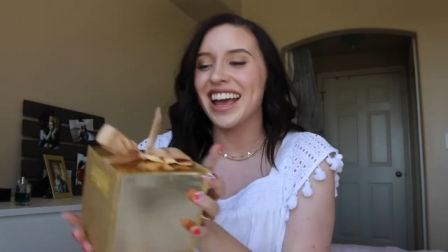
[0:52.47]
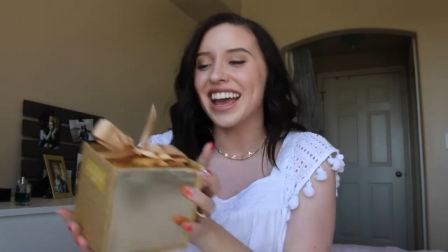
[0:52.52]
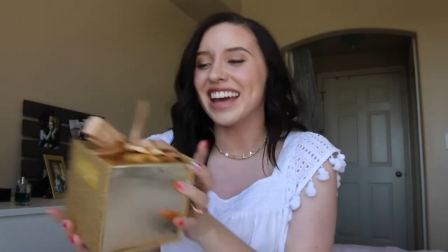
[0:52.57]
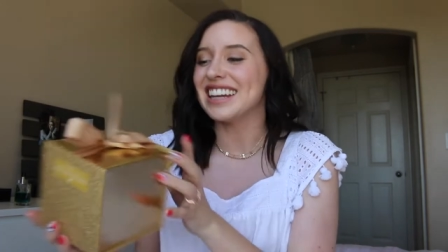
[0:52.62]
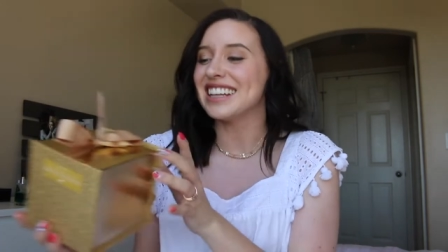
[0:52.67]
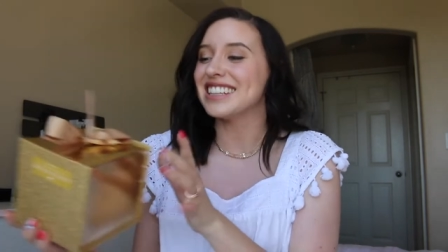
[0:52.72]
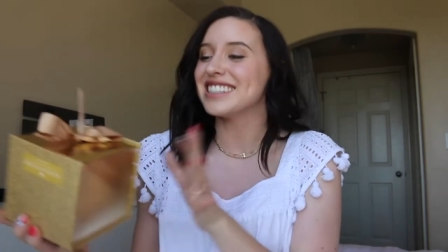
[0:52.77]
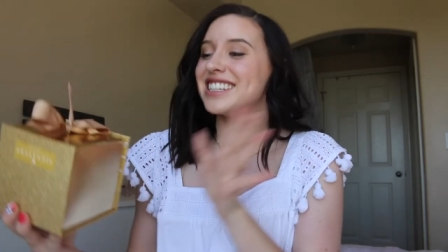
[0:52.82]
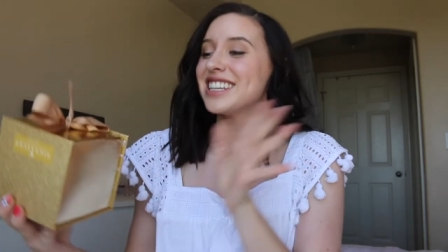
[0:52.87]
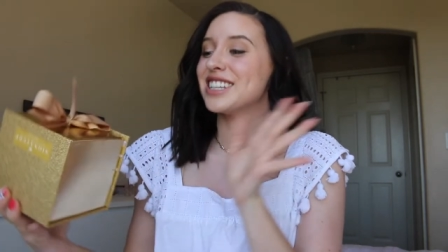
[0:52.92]

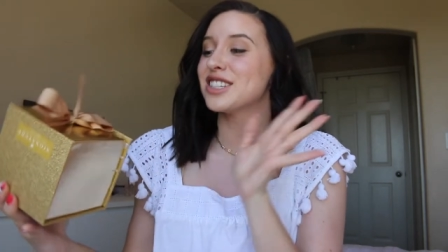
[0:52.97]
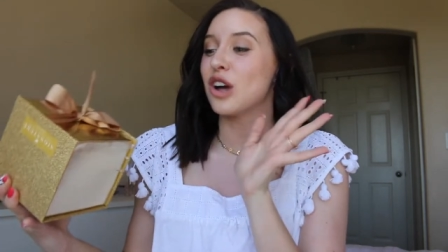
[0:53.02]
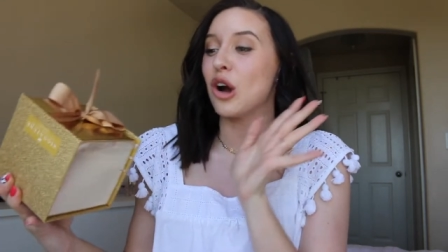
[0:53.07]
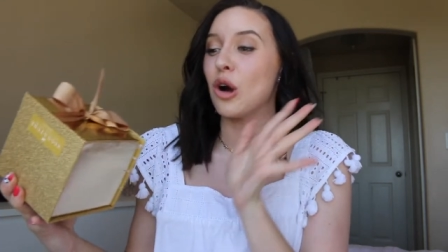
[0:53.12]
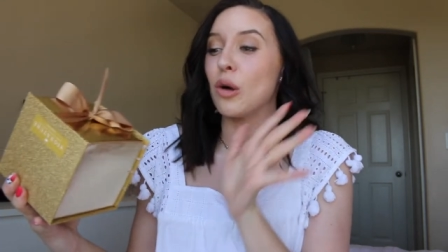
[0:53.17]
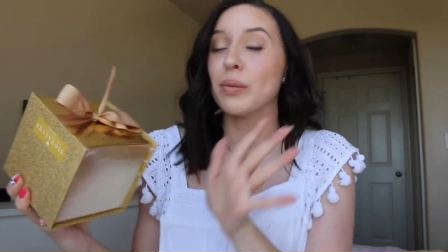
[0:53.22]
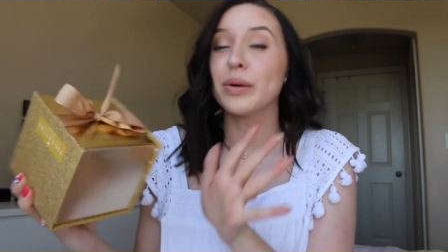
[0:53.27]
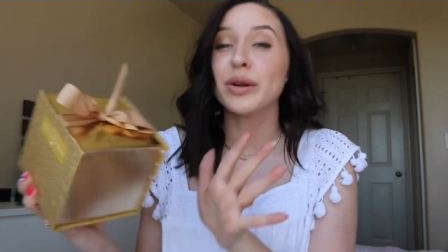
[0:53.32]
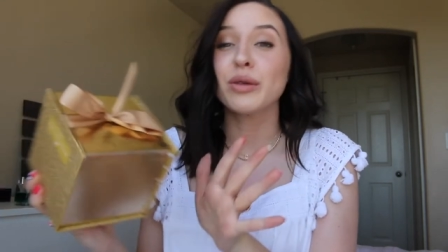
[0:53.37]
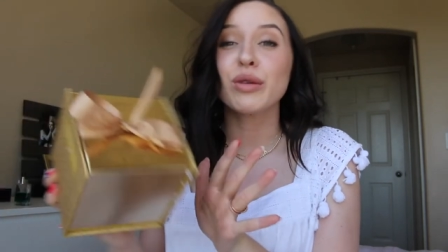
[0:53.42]
and it says
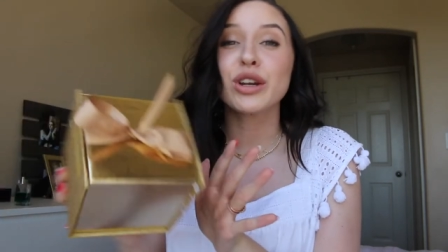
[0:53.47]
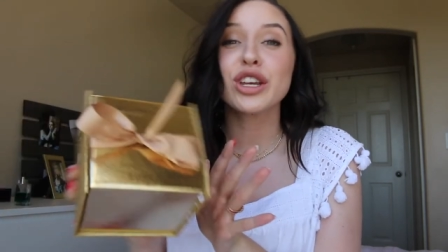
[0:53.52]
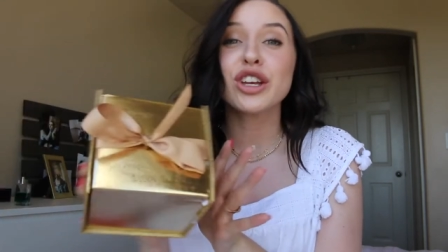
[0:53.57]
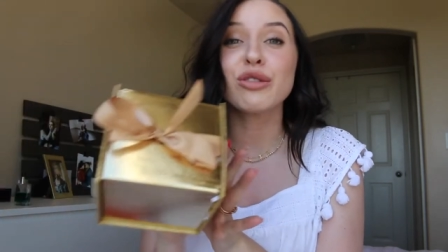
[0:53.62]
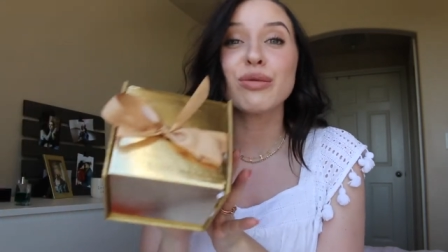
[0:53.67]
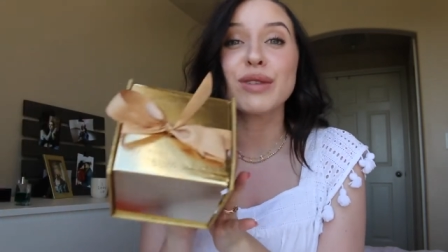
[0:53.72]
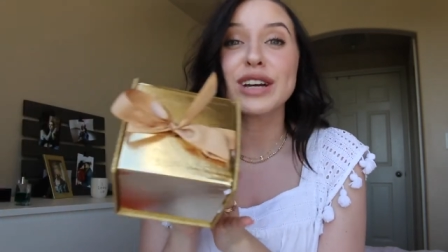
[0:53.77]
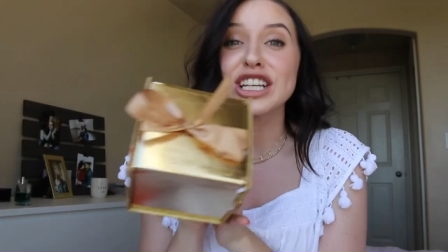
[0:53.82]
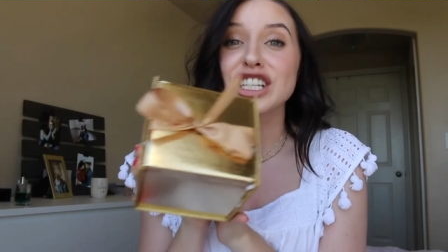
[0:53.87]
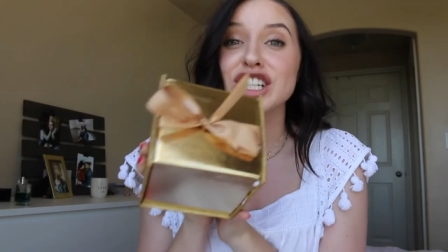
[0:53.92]
open when
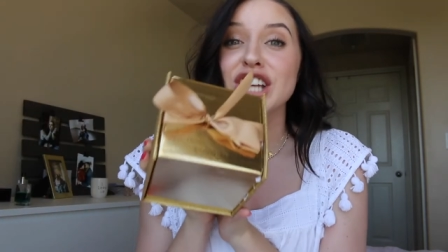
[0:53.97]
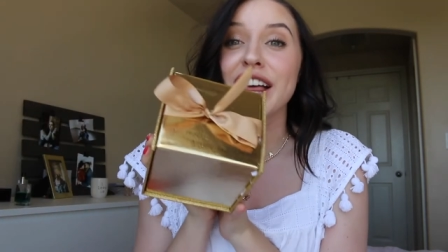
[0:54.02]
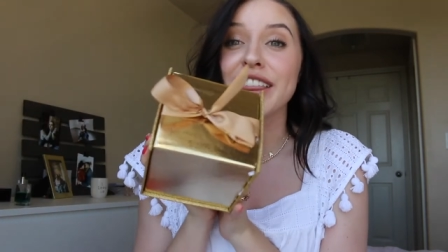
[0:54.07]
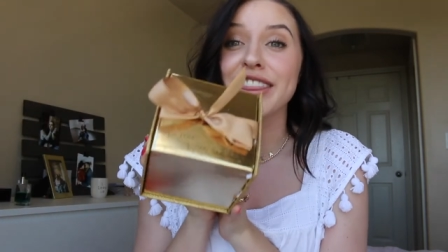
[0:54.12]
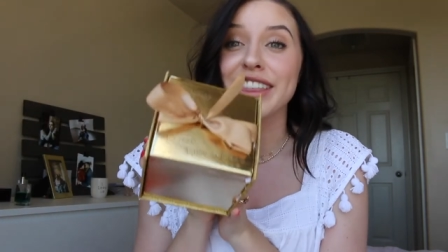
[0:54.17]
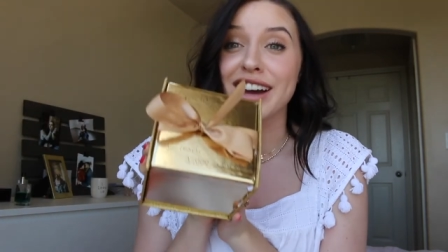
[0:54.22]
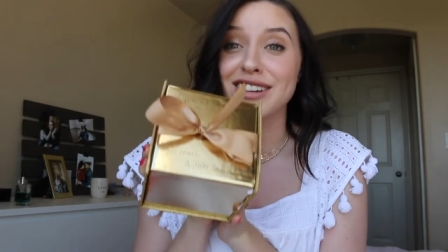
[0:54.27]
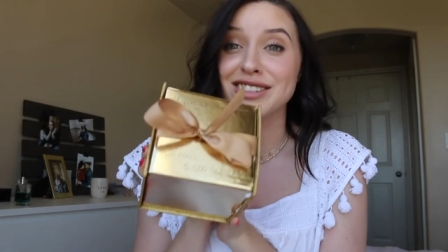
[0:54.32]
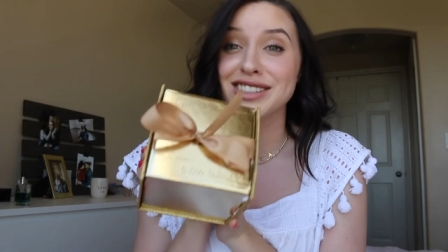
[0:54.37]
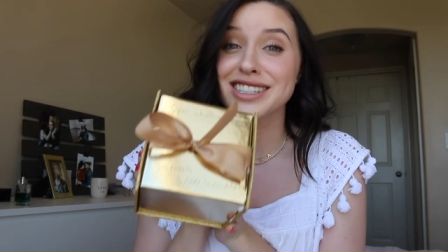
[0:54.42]
you reach
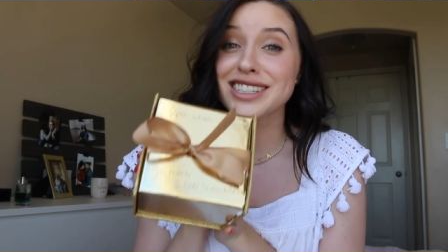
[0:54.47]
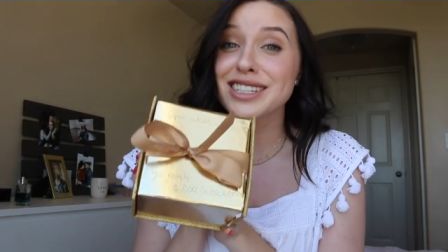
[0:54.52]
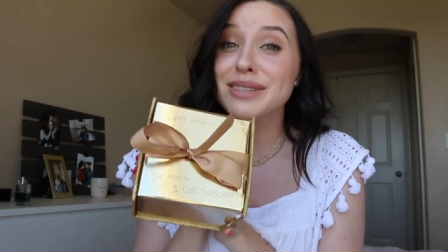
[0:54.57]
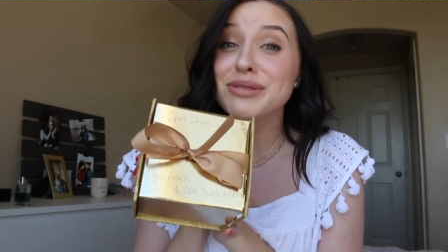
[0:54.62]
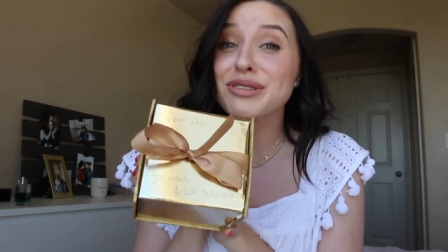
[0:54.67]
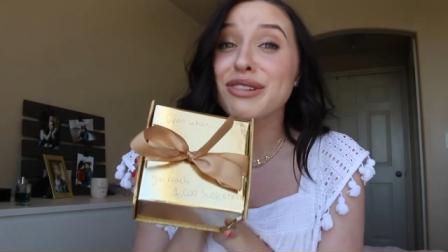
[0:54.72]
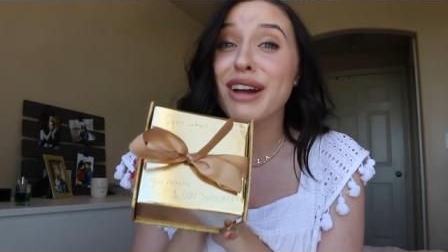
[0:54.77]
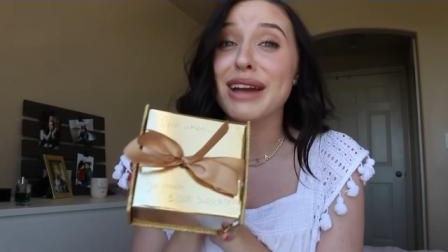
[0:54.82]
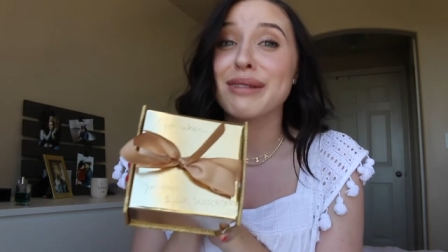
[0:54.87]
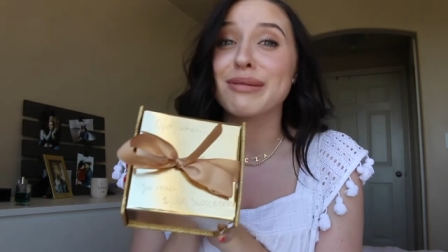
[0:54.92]
1,000
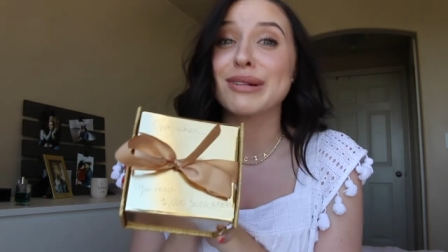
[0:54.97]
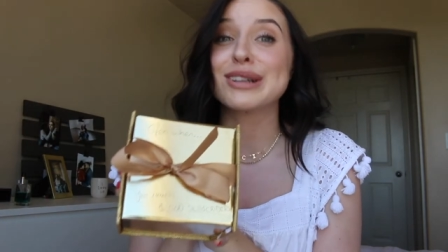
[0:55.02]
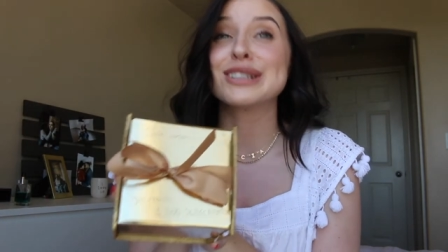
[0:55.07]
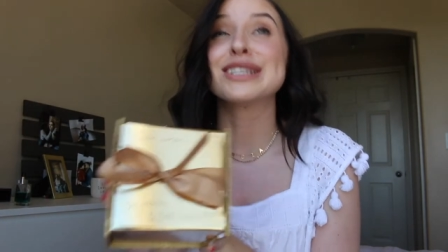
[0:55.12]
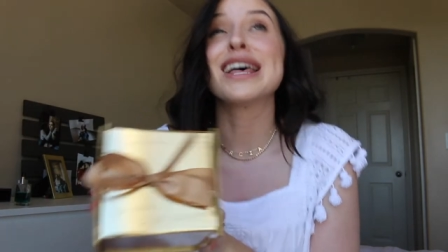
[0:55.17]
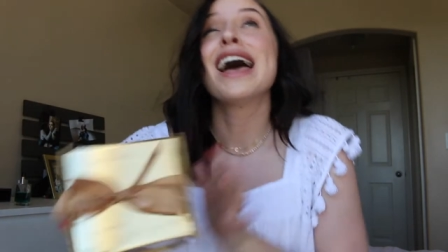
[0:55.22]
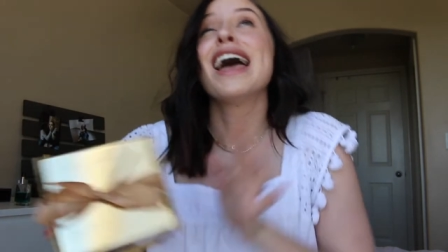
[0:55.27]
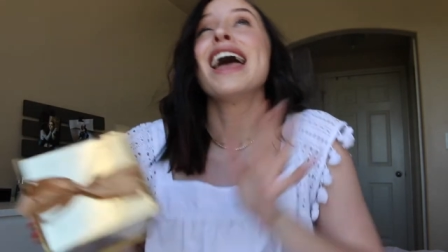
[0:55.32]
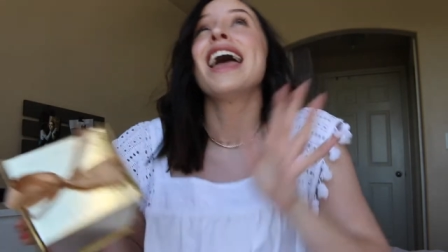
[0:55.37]
subscribers,